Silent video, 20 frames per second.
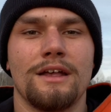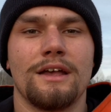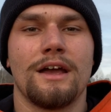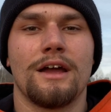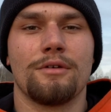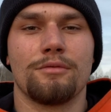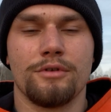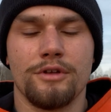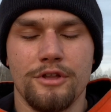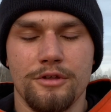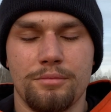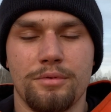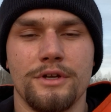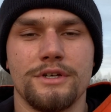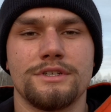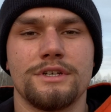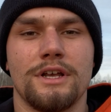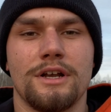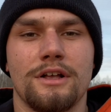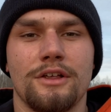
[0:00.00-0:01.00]
I really
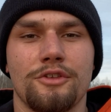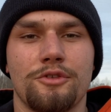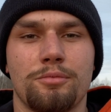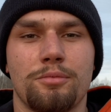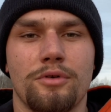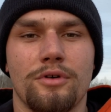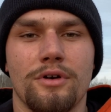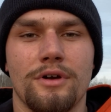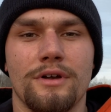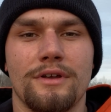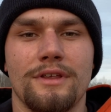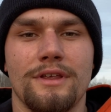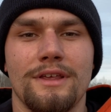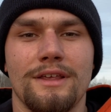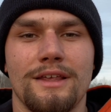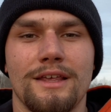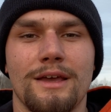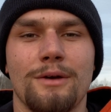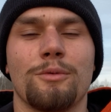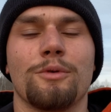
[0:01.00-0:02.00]
appreciate all the support,
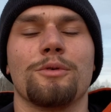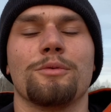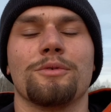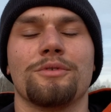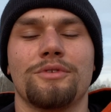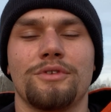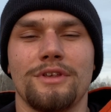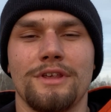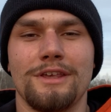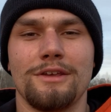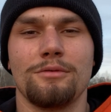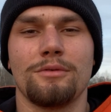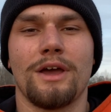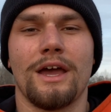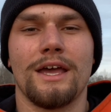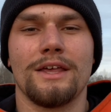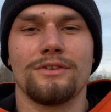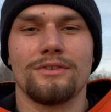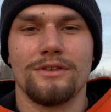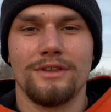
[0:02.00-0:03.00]
and we will see you
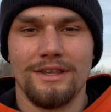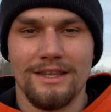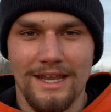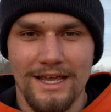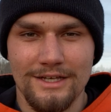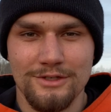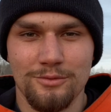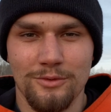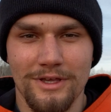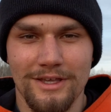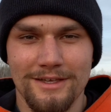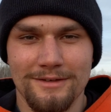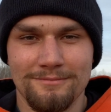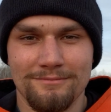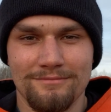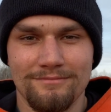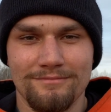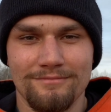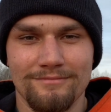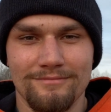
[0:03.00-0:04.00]
guys next
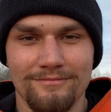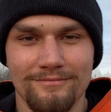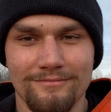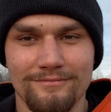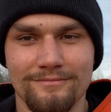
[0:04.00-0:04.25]
week.